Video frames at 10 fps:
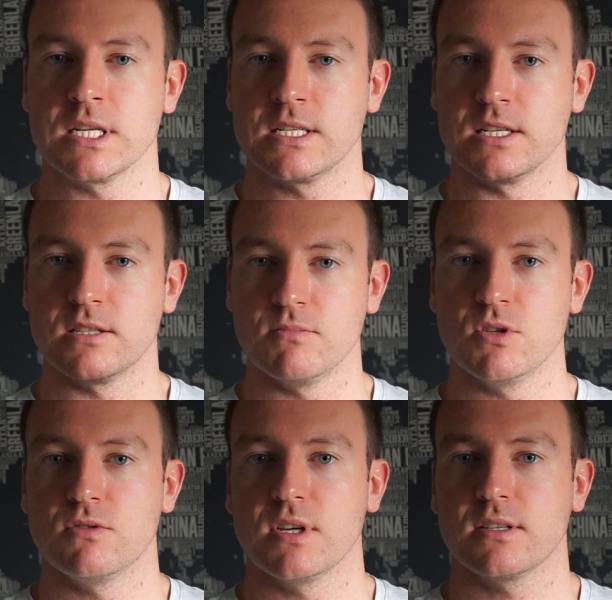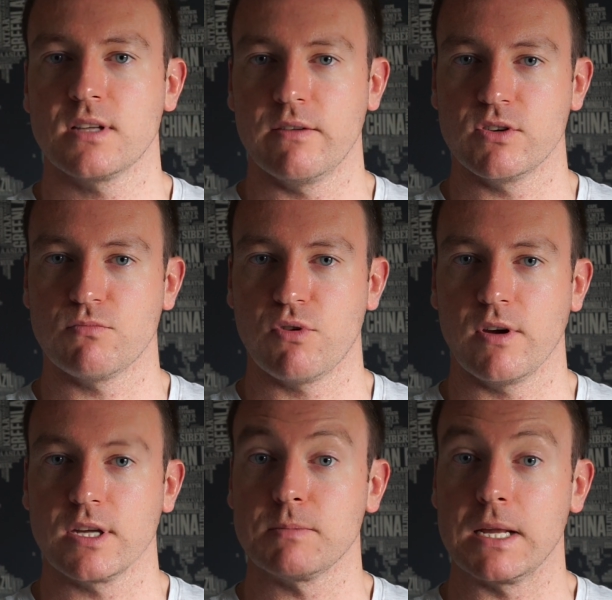listening to music, television
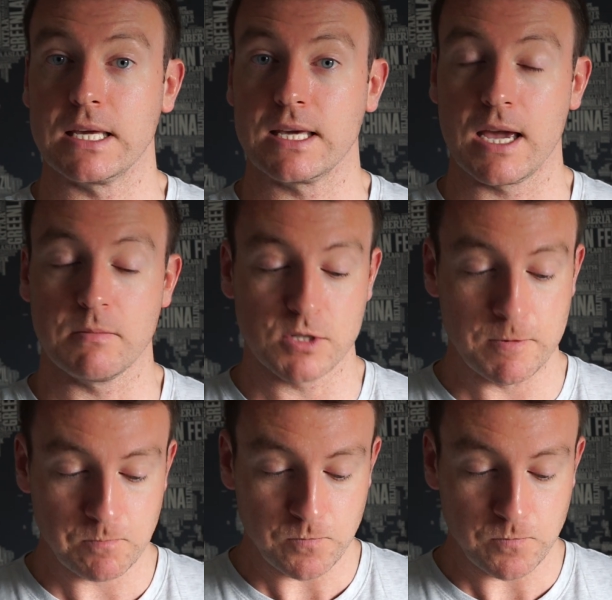programs, playing games,